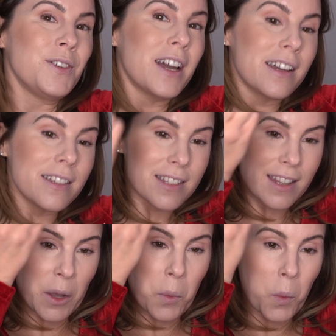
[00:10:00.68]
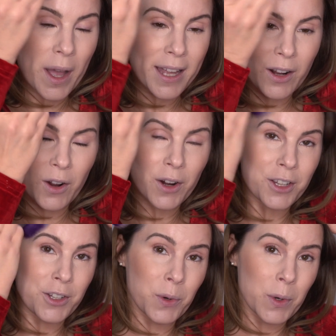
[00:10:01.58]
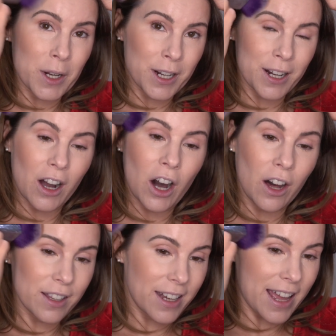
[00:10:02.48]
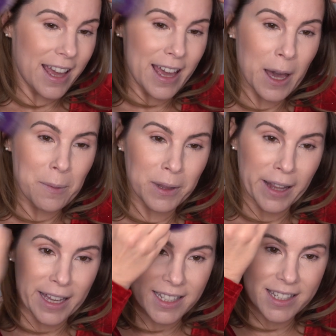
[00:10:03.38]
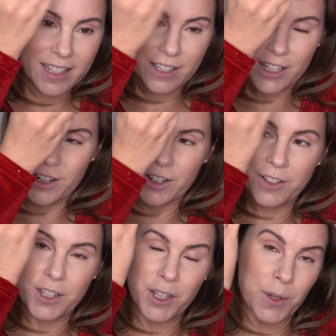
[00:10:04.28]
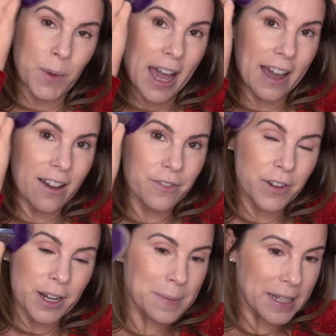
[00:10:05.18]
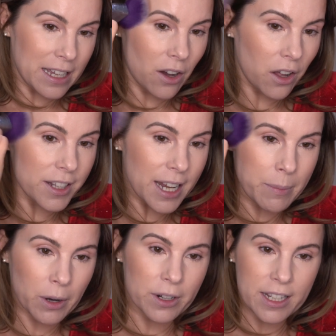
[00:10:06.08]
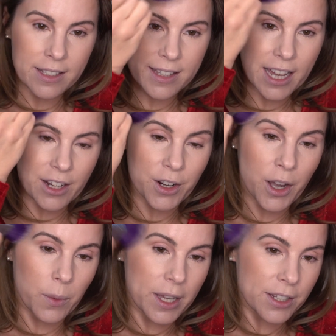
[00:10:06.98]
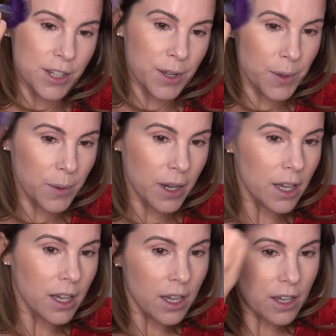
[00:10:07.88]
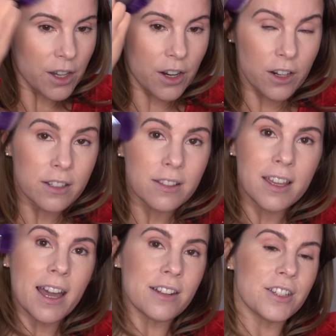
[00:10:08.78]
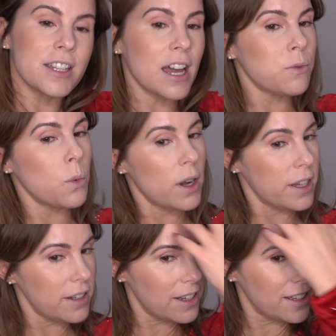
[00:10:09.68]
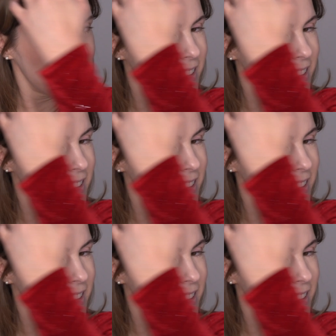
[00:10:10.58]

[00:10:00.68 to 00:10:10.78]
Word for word: you guys like what are your holiday plans this year? Do you have very many holiday parties that you're going to? Currently, I just have one.